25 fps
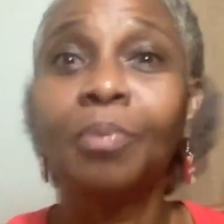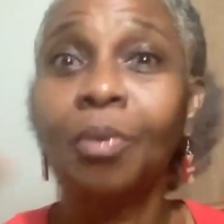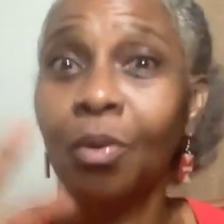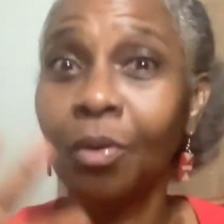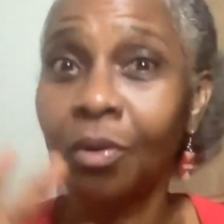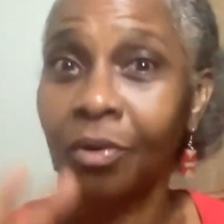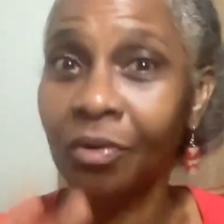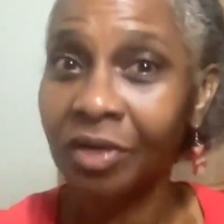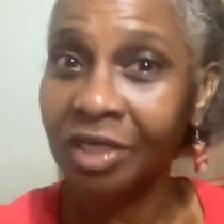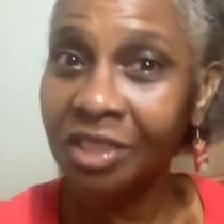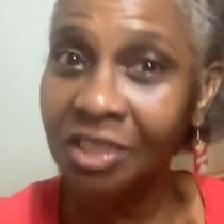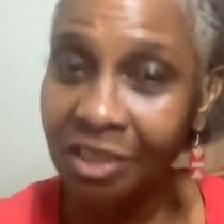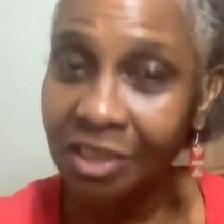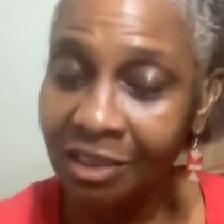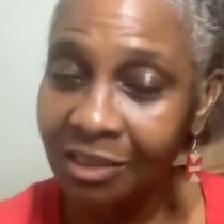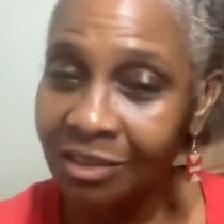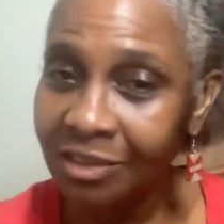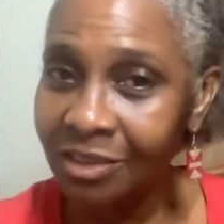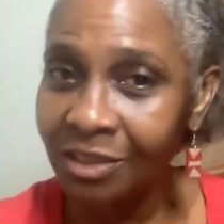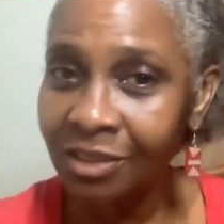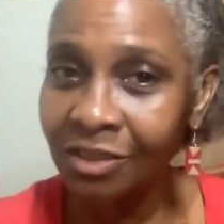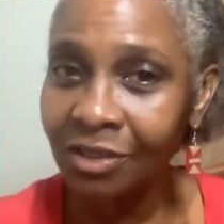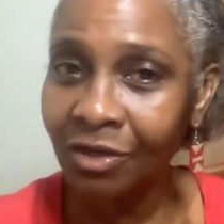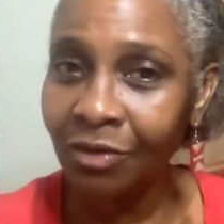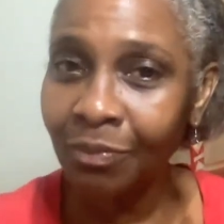pour it
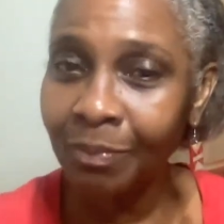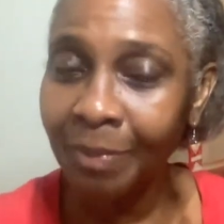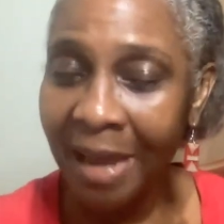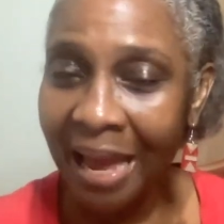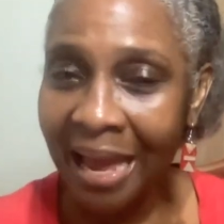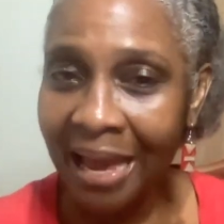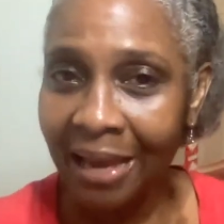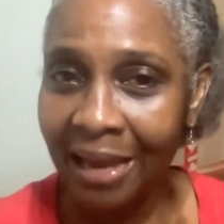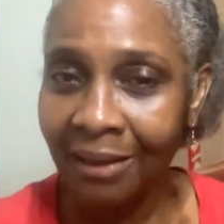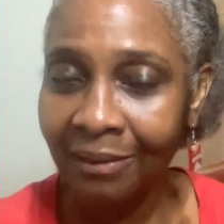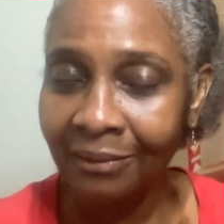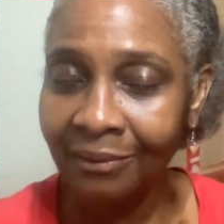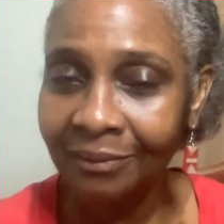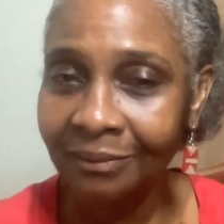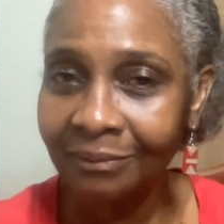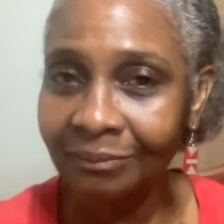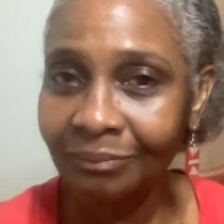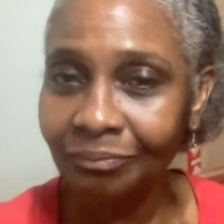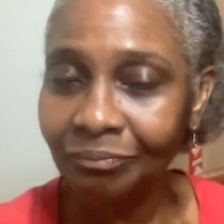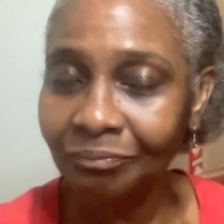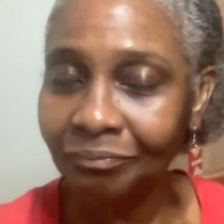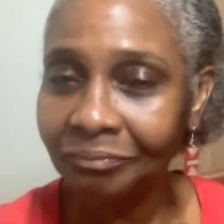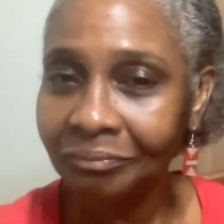into your pan